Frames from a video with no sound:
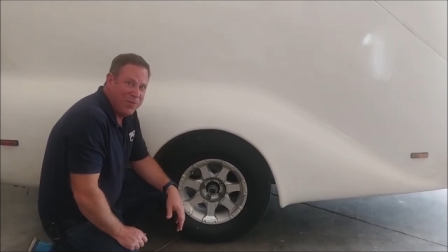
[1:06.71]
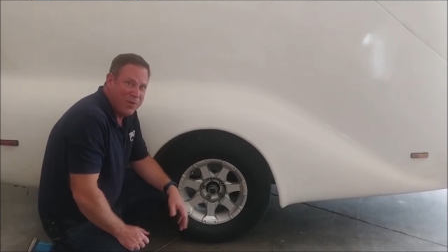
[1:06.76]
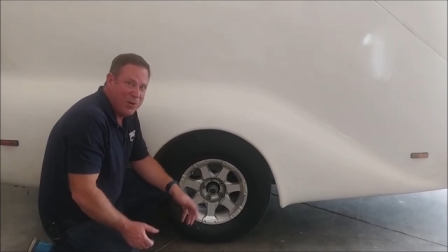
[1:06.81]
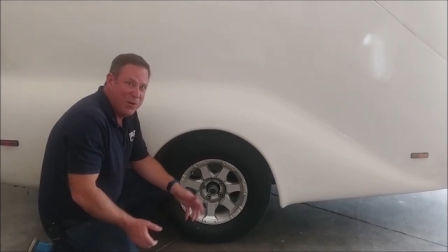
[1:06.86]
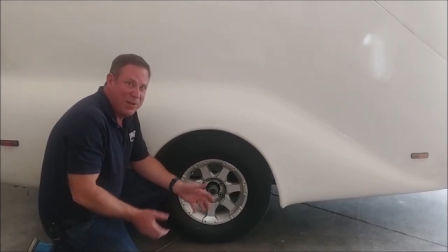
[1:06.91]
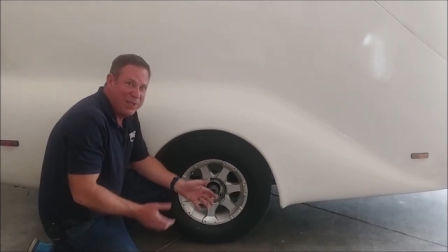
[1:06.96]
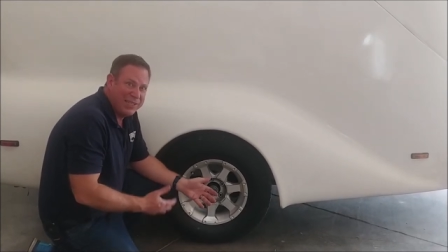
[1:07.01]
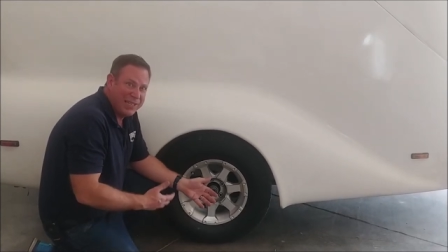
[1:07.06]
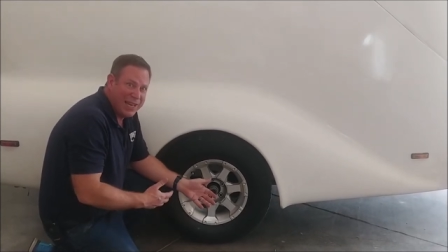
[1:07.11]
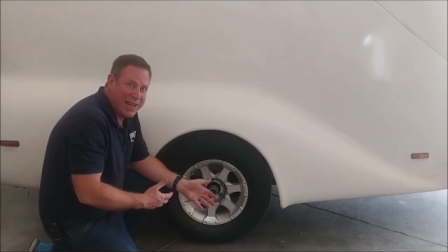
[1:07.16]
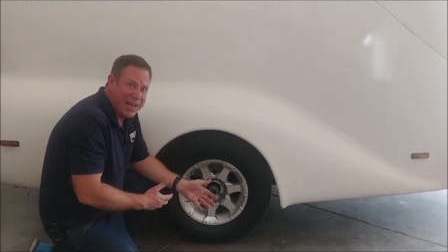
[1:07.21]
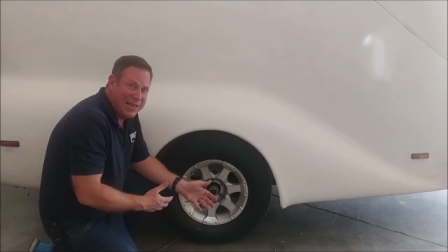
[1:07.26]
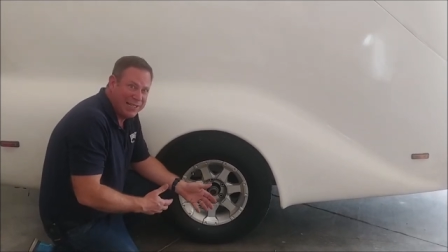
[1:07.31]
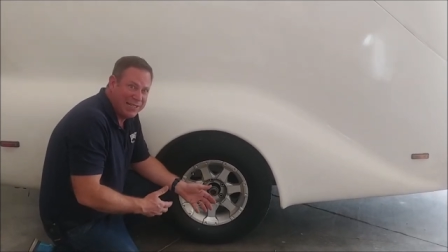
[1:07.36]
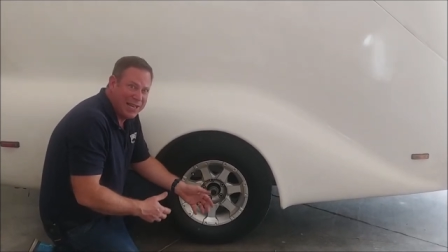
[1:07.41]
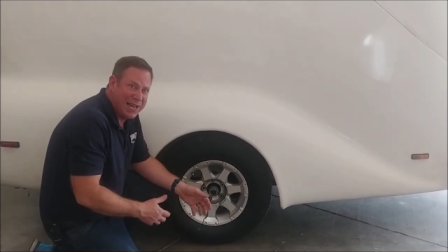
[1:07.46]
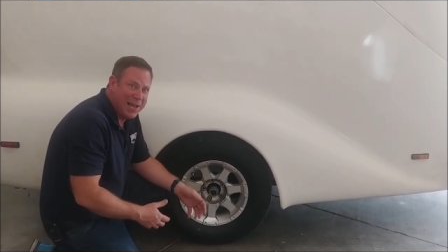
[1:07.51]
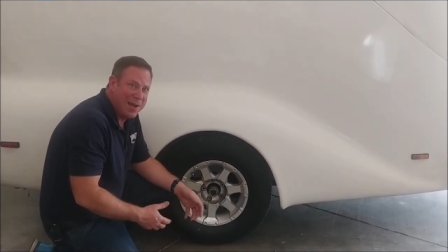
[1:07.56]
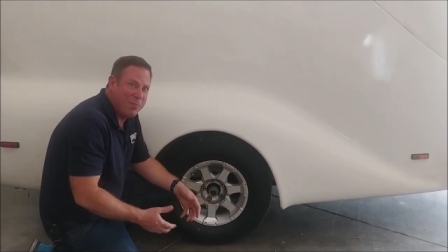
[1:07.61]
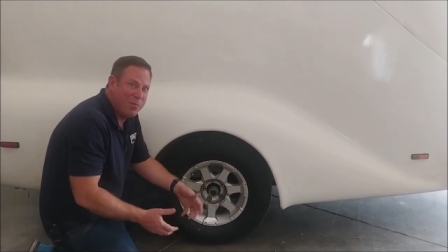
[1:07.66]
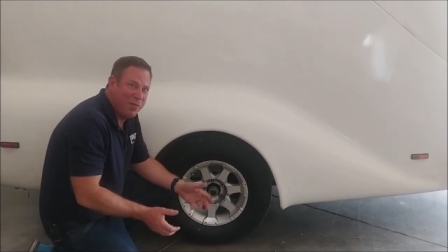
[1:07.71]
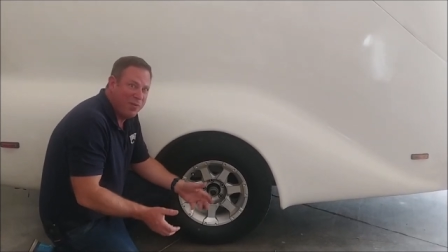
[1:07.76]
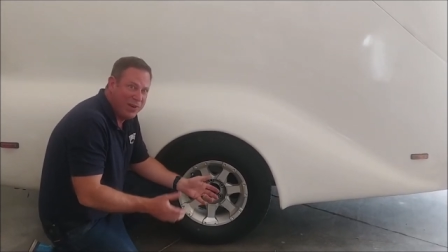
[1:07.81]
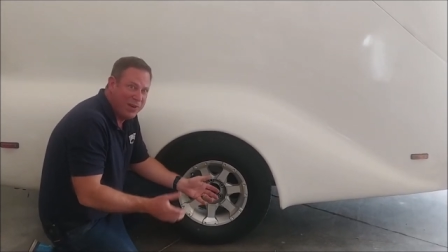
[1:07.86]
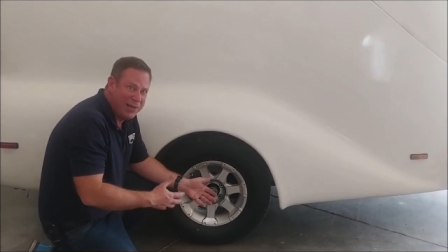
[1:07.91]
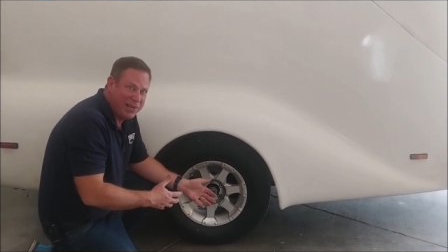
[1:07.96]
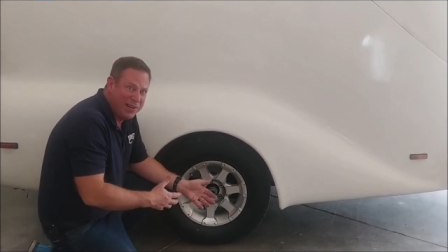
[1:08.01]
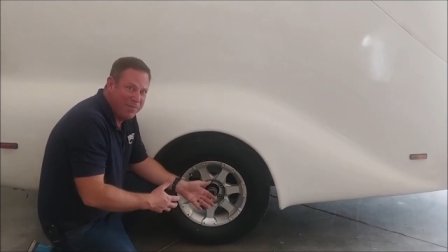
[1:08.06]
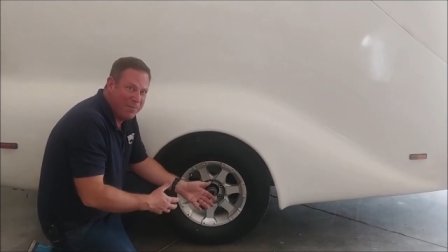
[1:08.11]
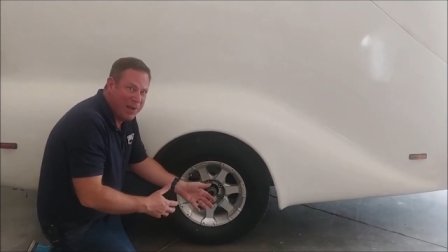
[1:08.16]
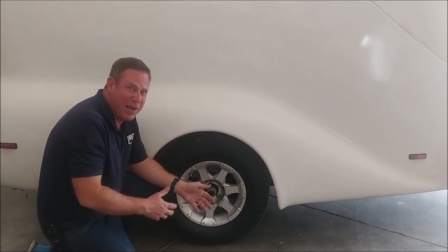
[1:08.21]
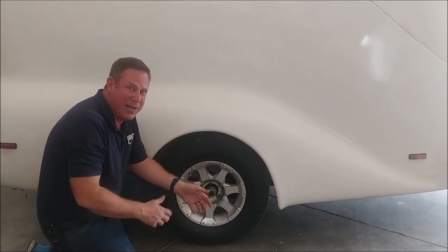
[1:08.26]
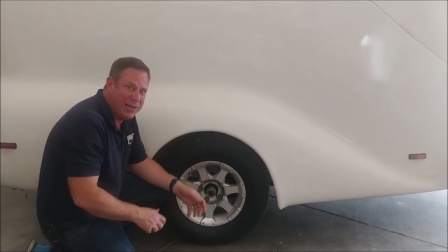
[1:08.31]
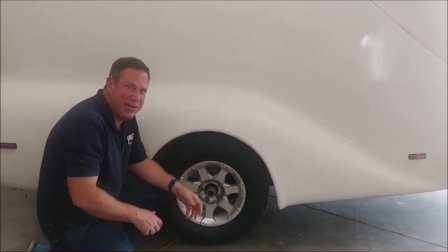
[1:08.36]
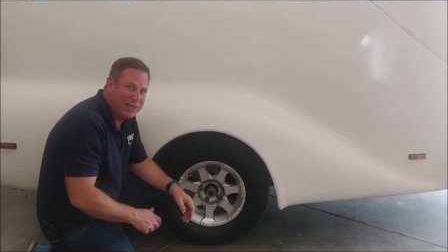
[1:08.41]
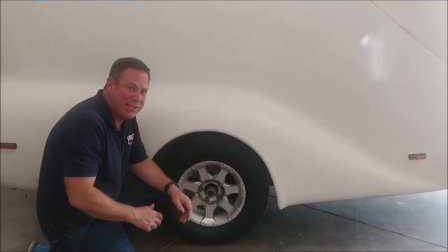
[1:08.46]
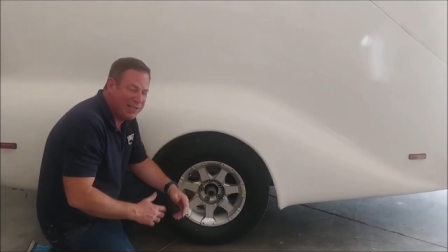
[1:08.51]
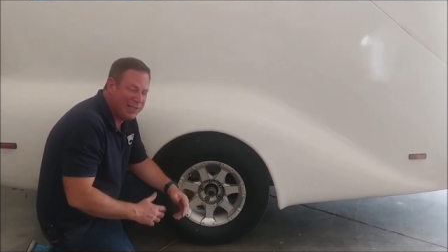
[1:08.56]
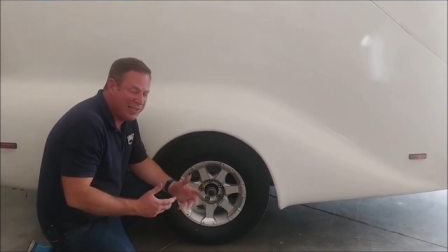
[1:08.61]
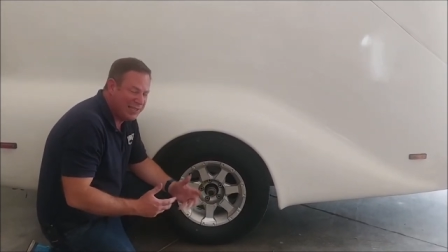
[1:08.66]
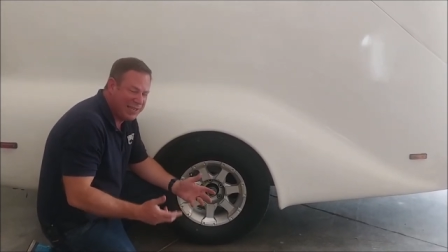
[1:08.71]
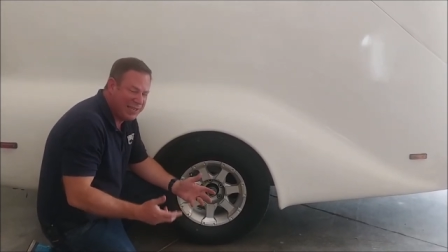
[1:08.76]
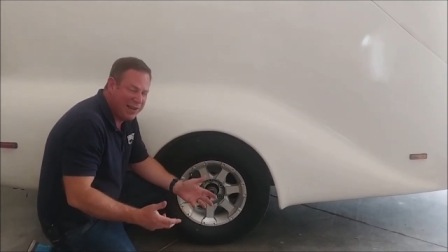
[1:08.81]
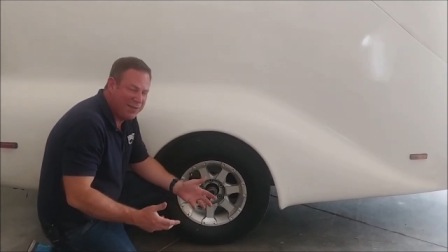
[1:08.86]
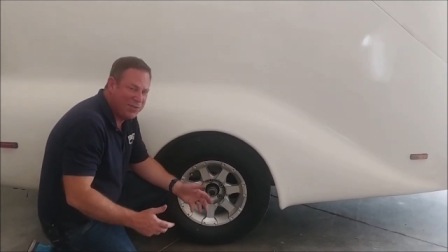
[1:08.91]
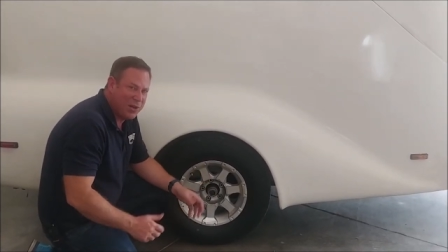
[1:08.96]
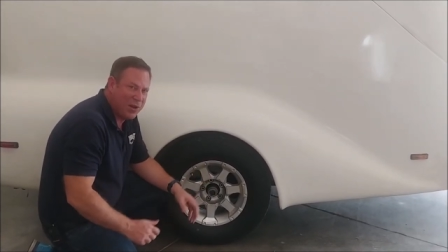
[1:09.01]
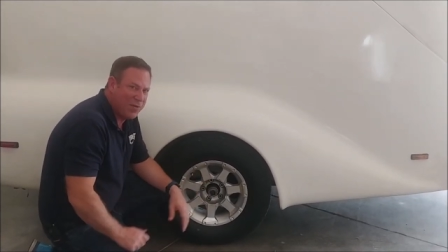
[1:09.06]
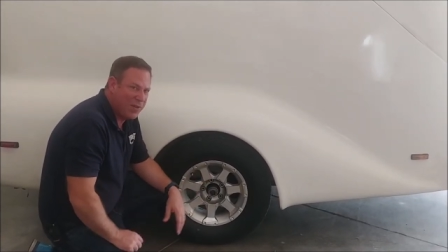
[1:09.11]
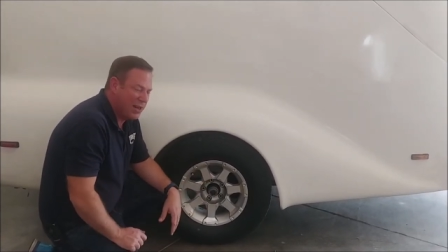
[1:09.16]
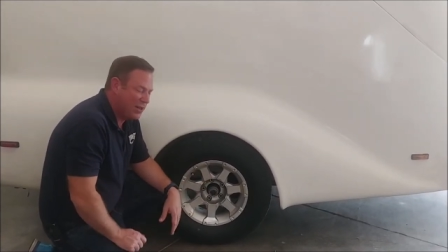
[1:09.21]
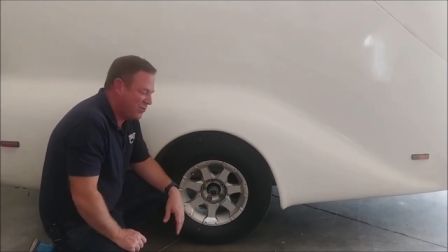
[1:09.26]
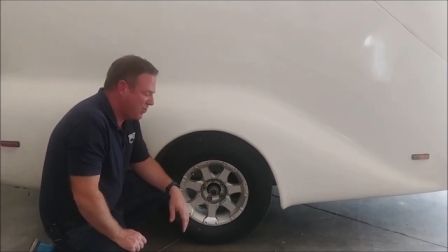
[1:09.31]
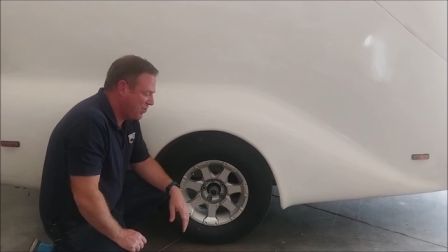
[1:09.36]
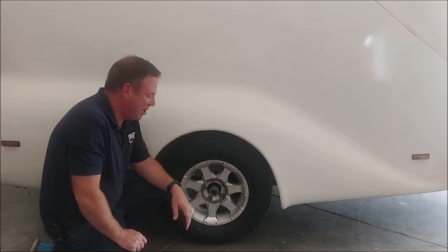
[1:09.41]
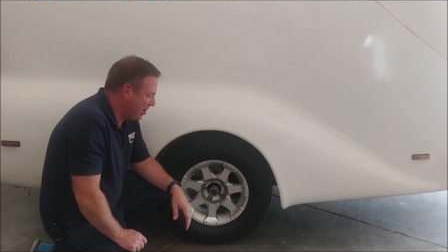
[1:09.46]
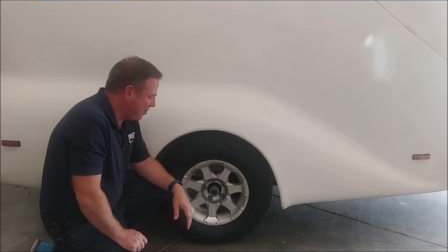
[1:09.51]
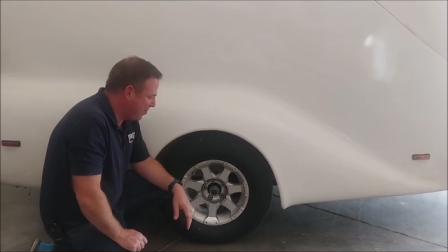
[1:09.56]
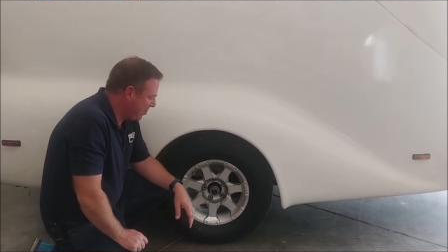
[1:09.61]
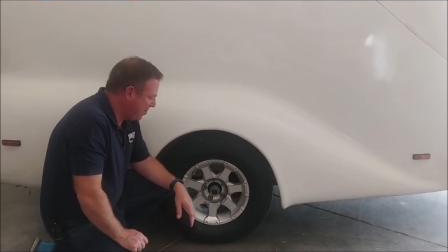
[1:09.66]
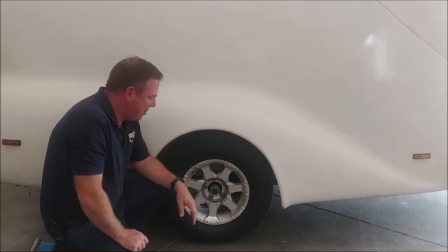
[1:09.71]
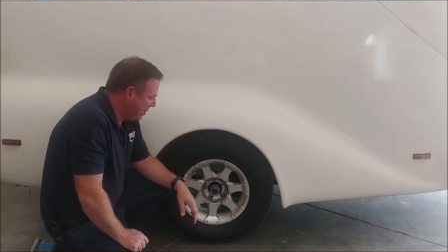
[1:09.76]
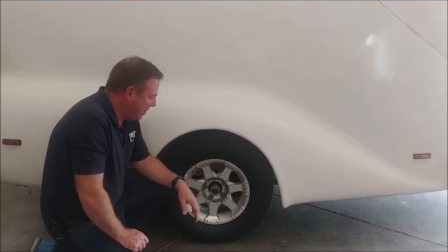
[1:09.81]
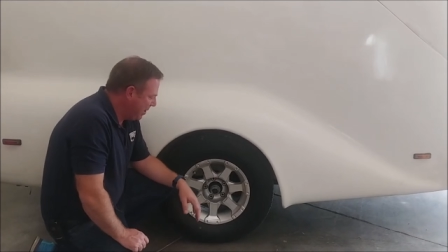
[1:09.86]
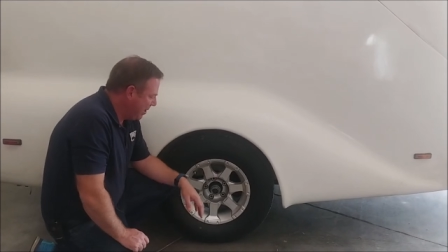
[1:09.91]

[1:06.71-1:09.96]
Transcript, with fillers: If you do this ahead of time, preventative maintenance saves all that trouble.